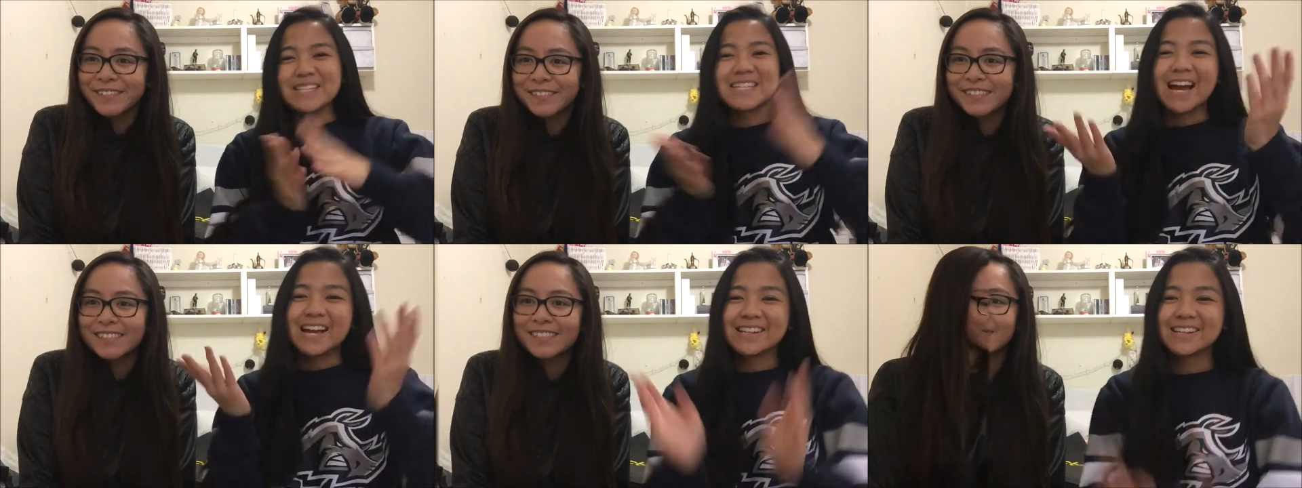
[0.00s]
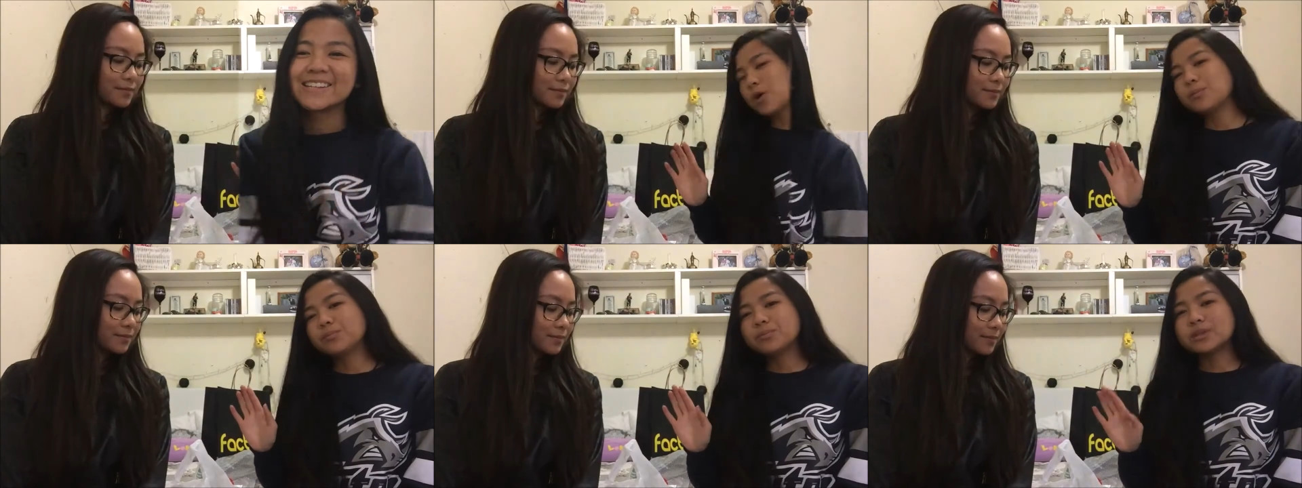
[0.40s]
Speaker 1: but yeah.
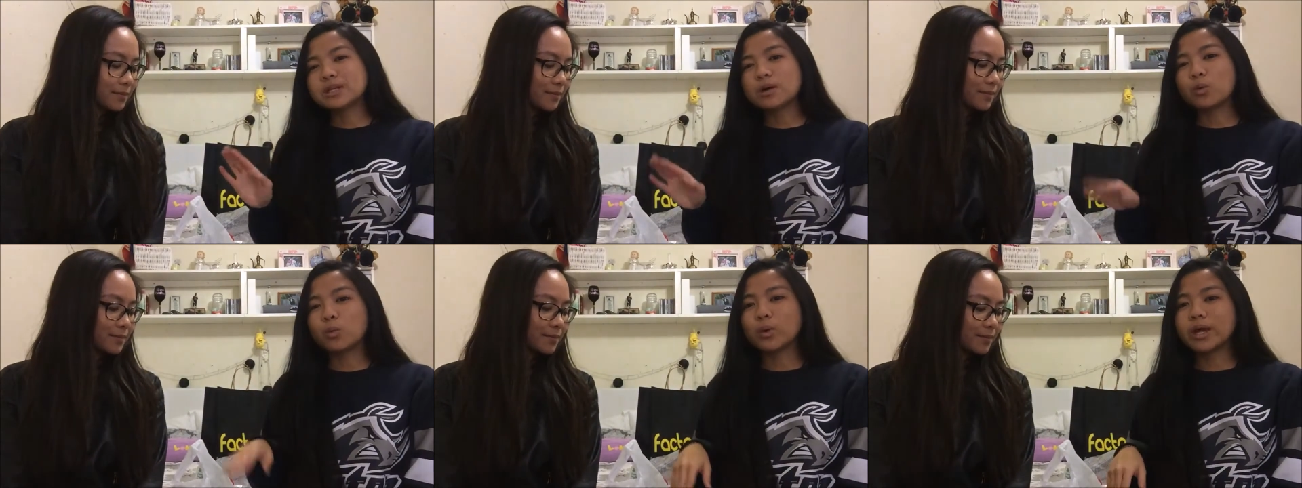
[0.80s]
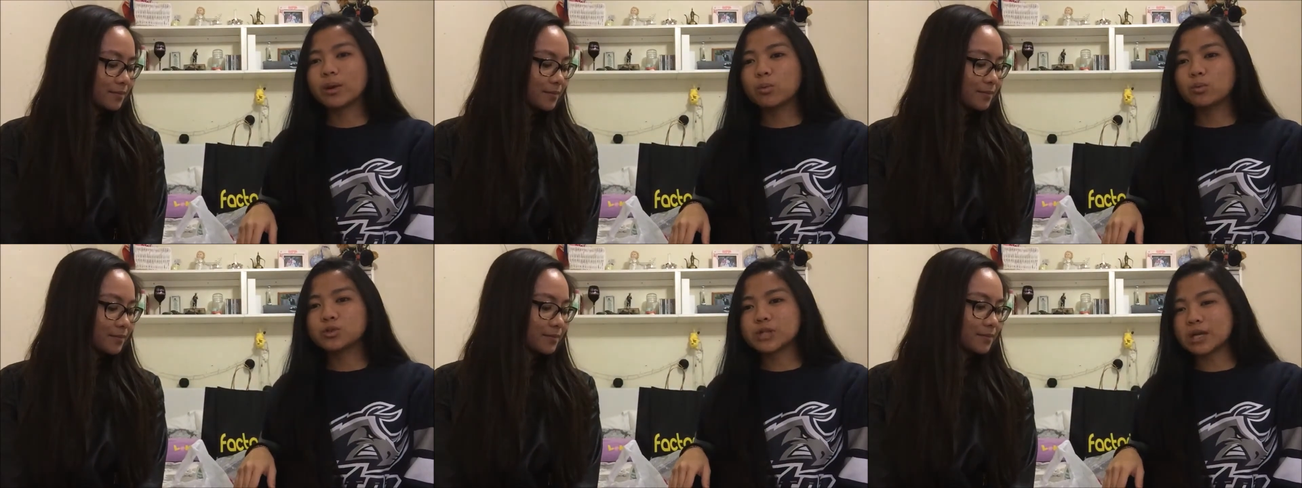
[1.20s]
So
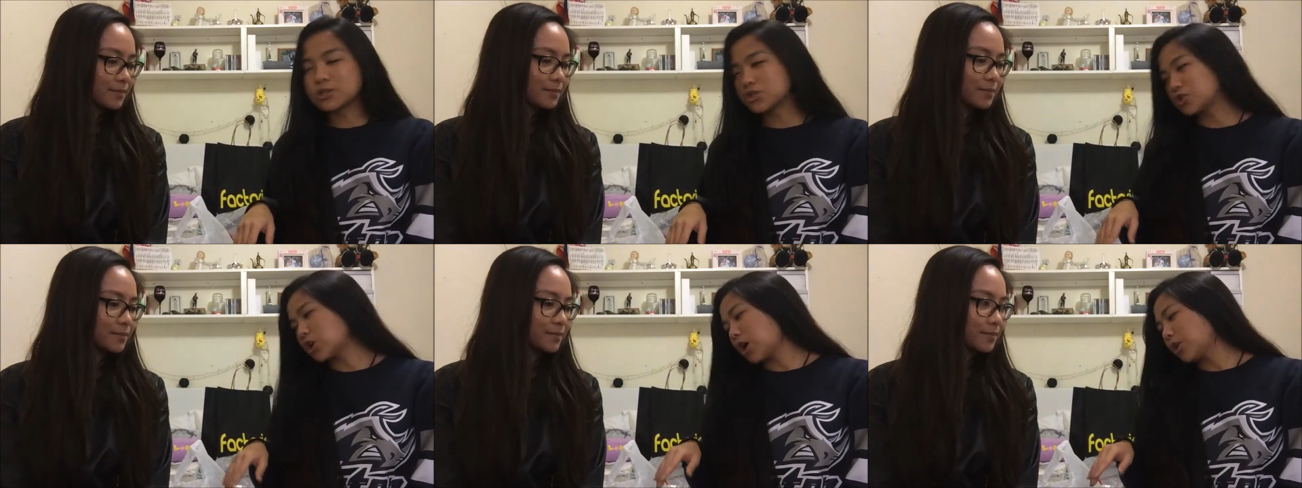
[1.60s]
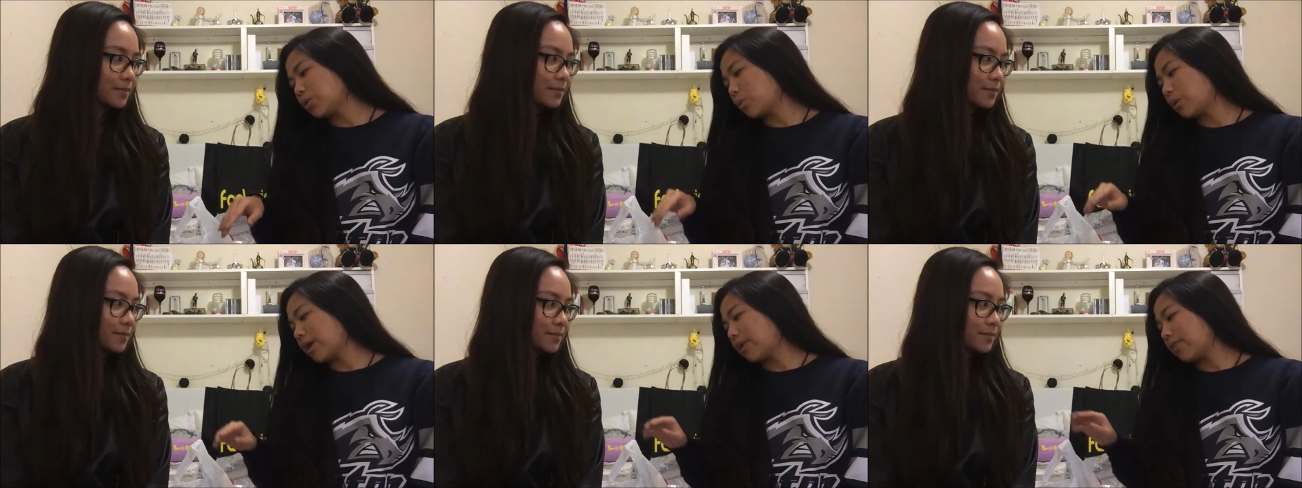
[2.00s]
we shall start
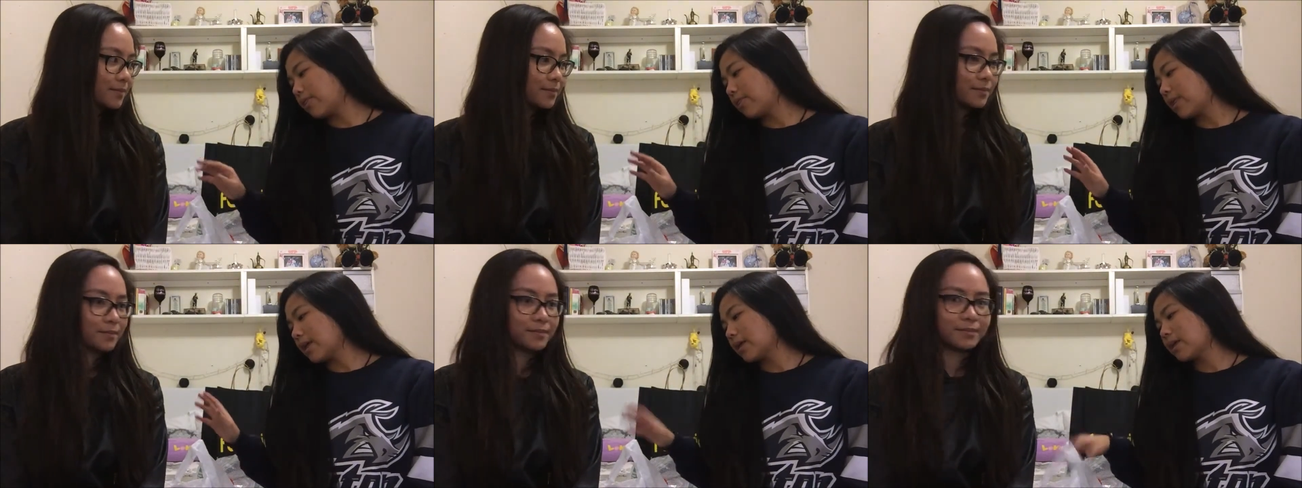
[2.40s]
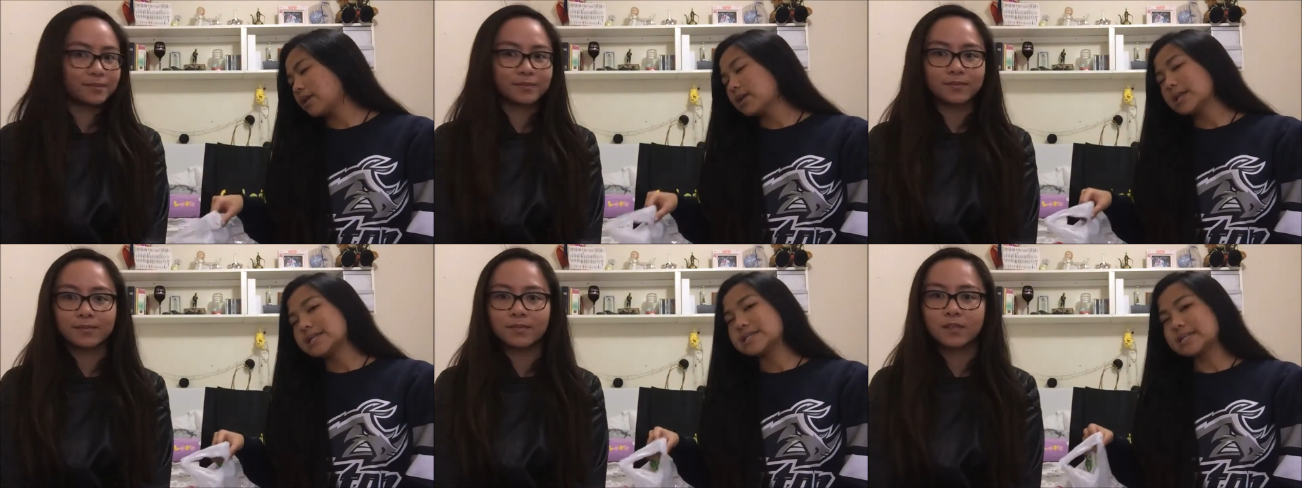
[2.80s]
with
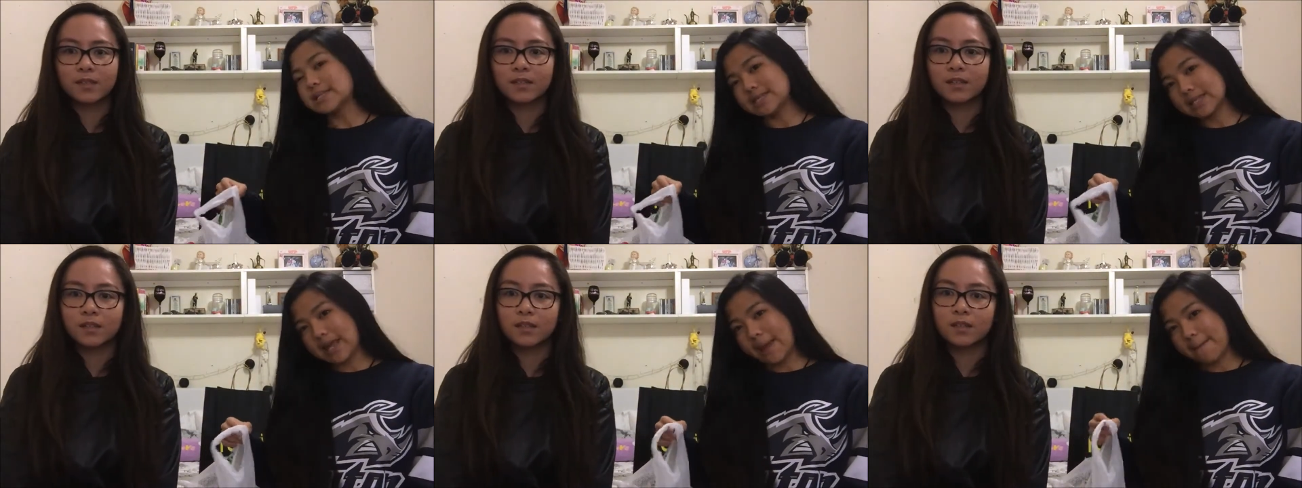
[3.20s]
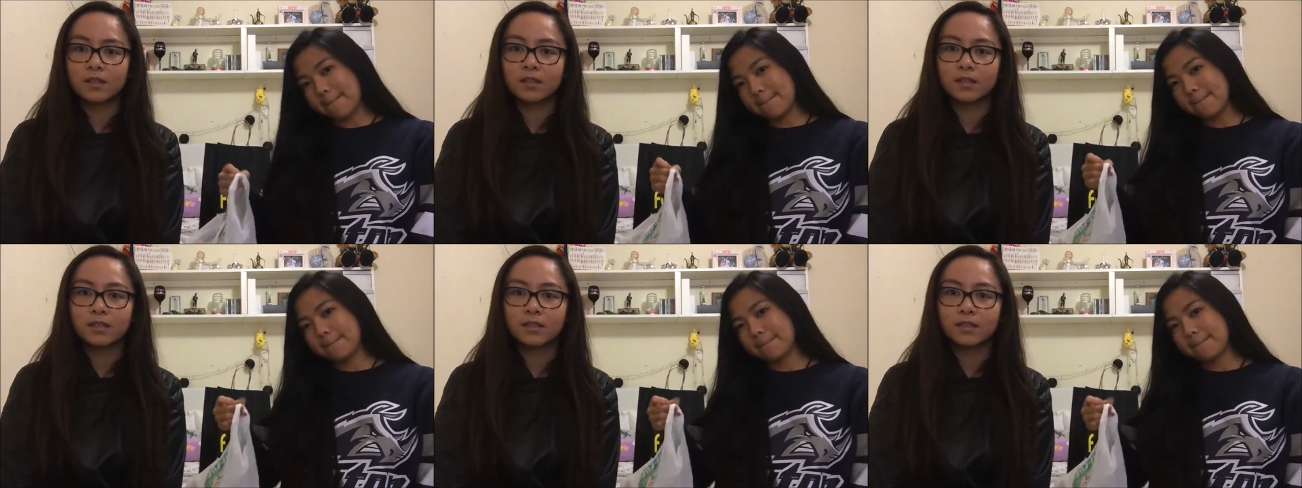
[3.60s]
Dis-Chem.